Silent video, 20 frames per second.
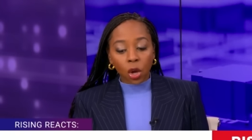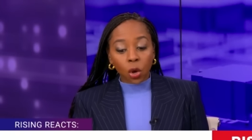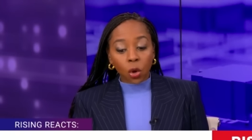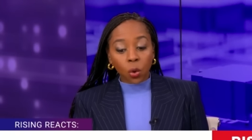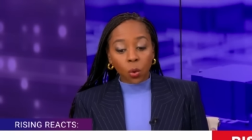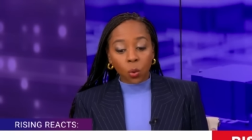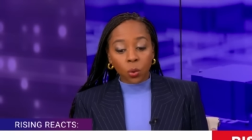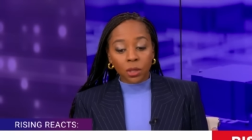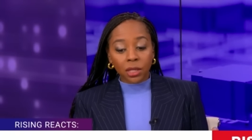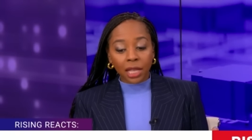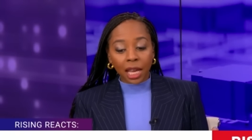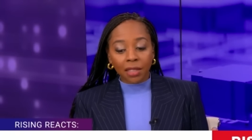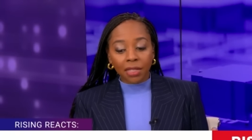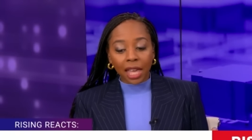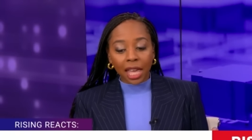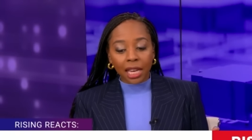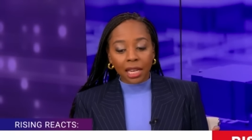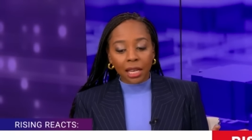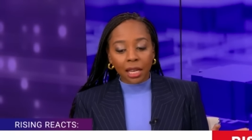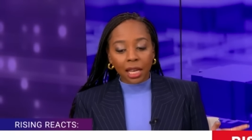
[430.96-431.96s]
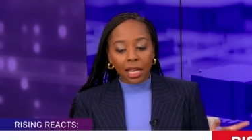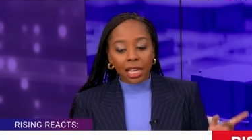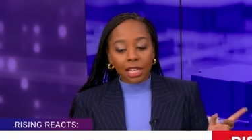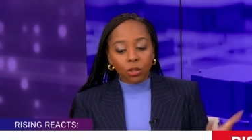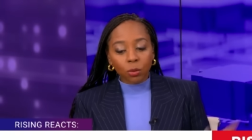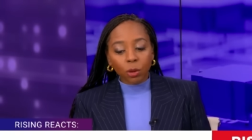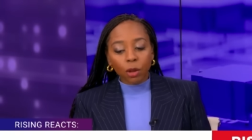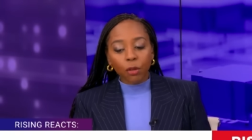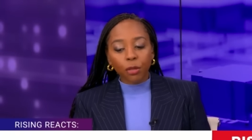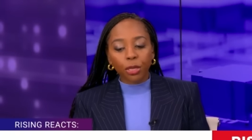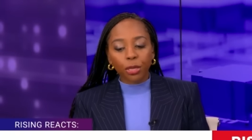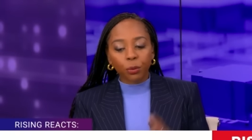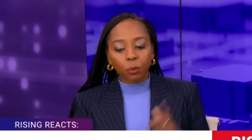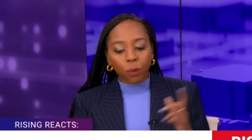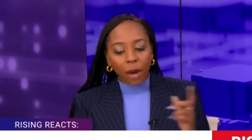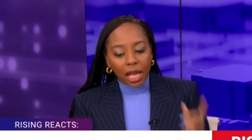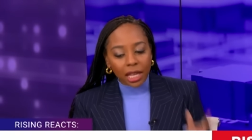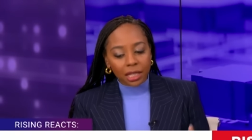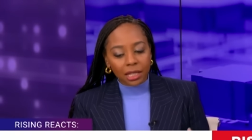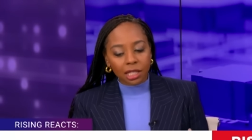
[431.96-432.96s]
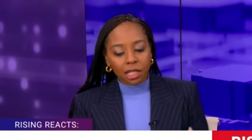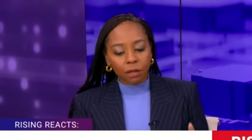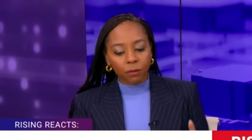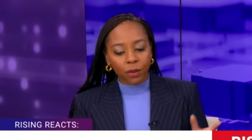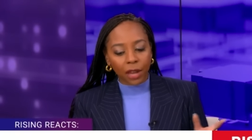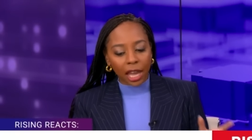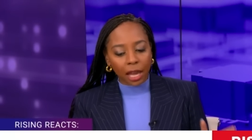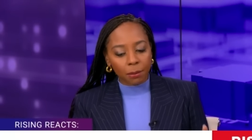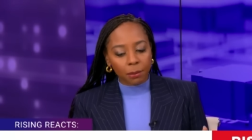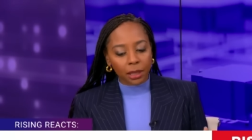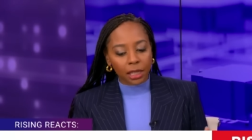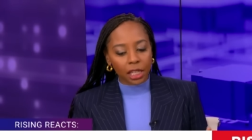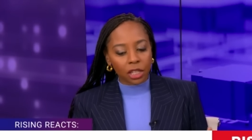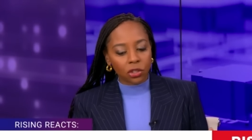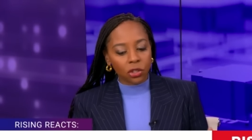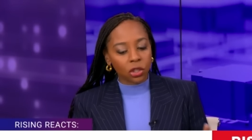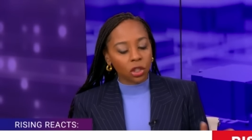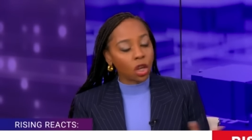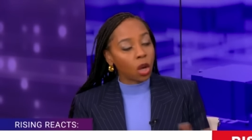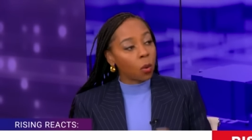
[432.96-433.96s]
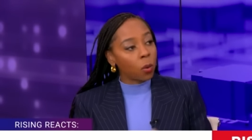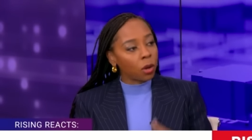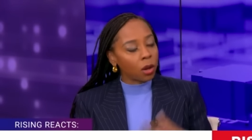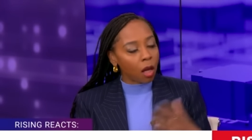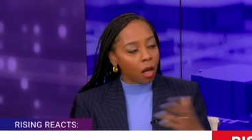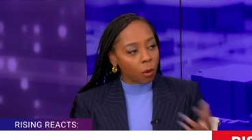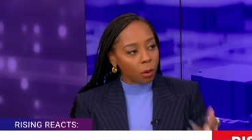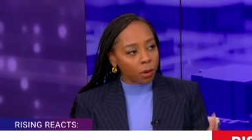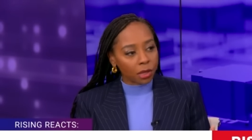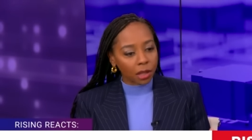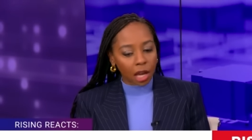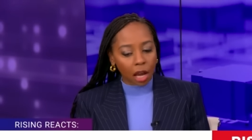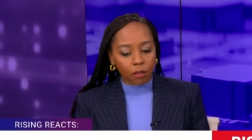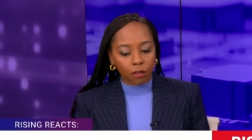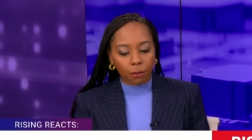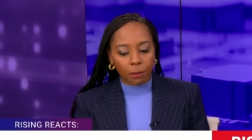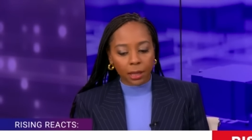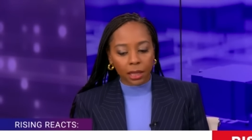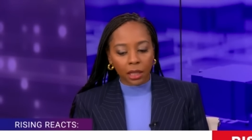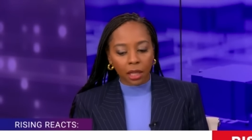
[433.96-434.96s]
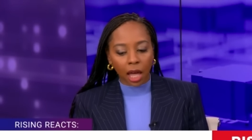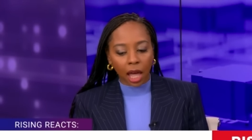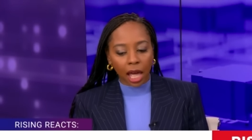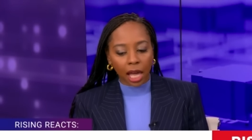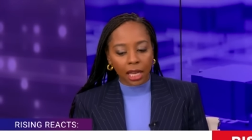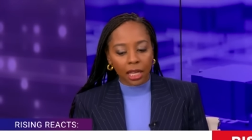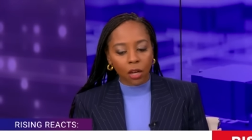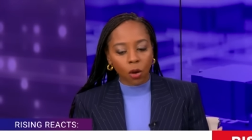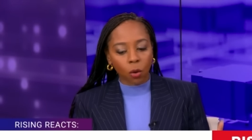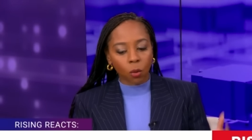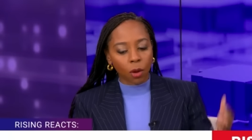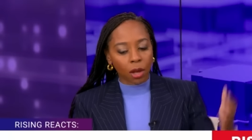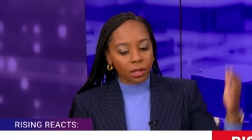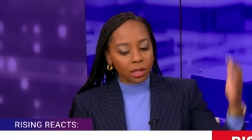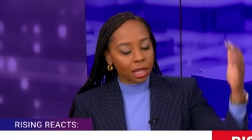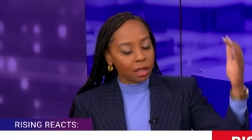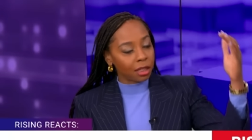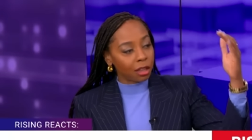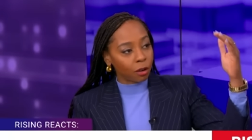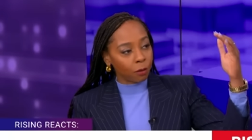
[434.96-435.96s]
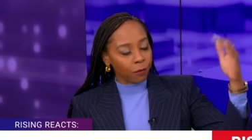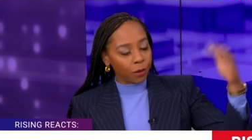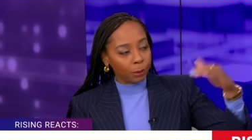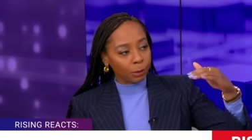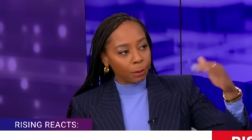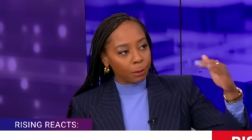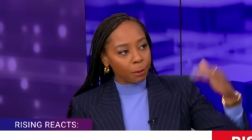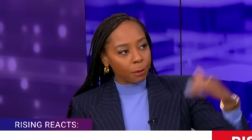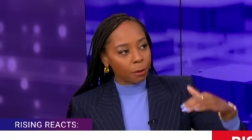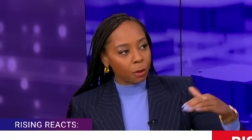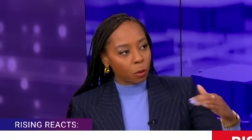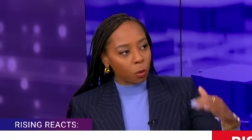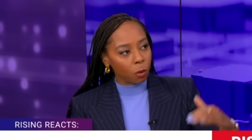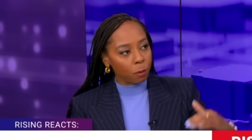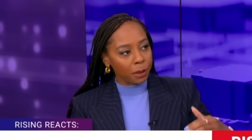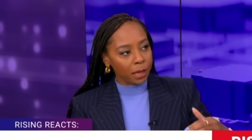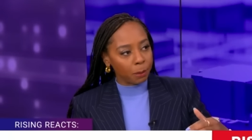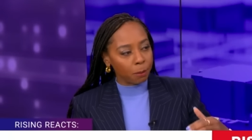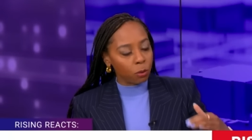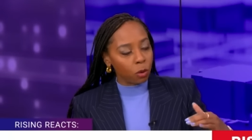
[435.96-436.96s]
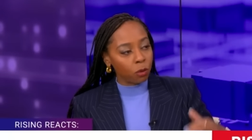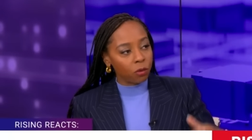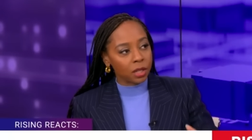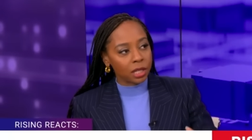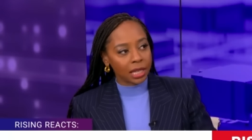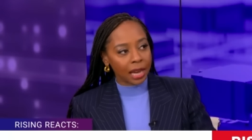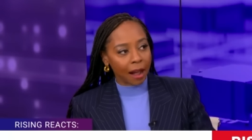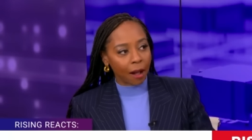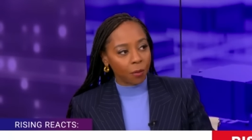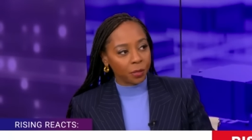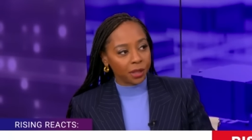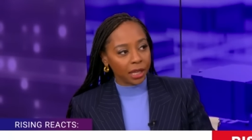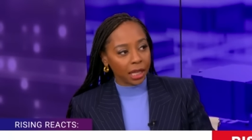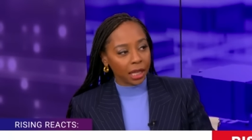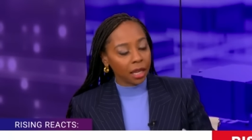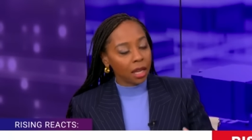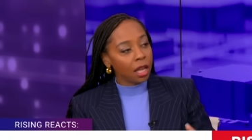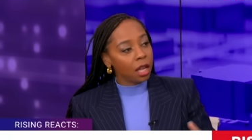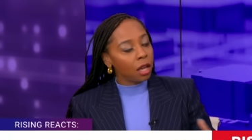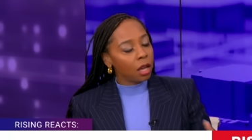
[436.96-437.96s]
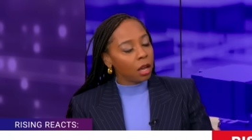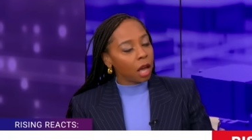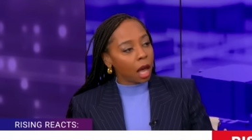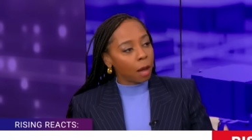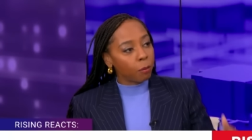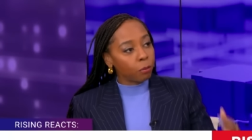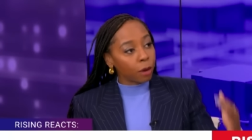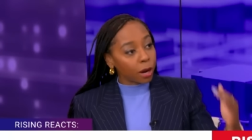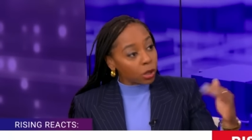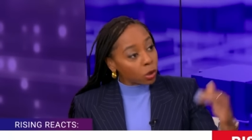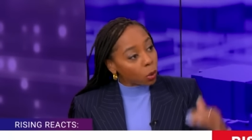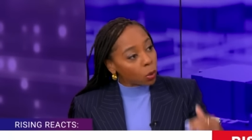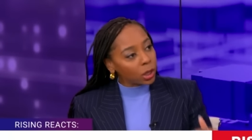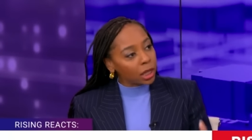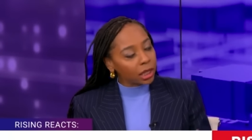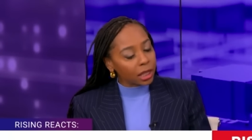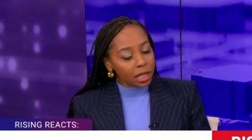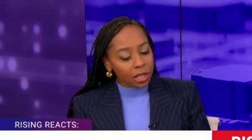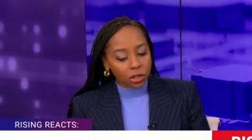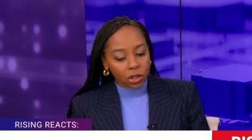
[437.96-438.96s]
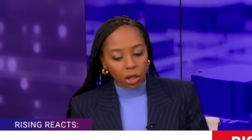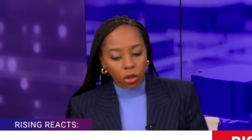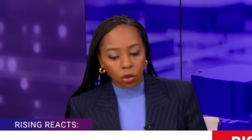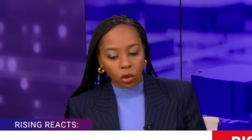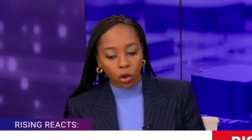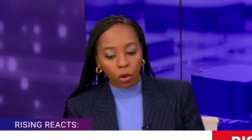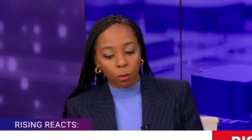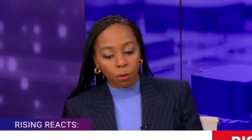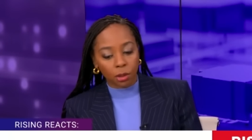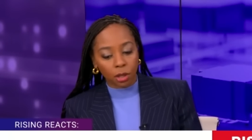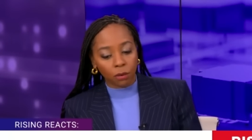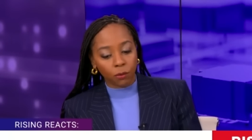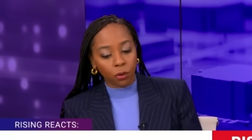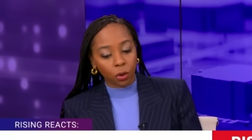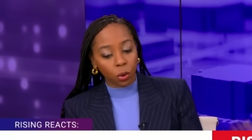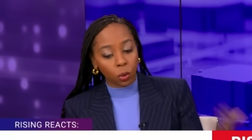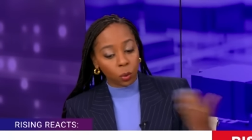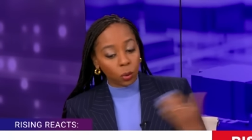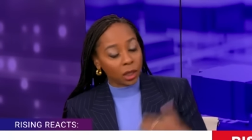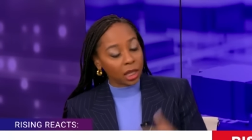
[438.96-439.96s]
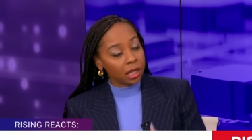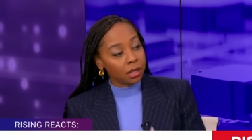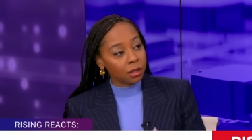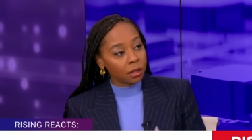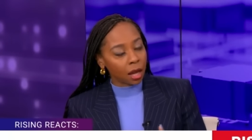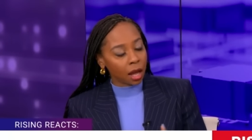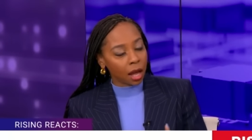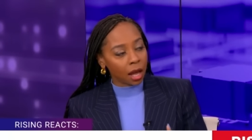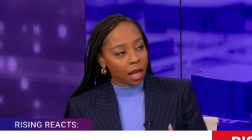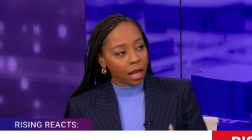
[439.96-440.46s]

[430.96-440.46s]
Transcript: who said that Israel threatens families to go along with the government line, or else that their family member will be moved down the priority list in terms of who gets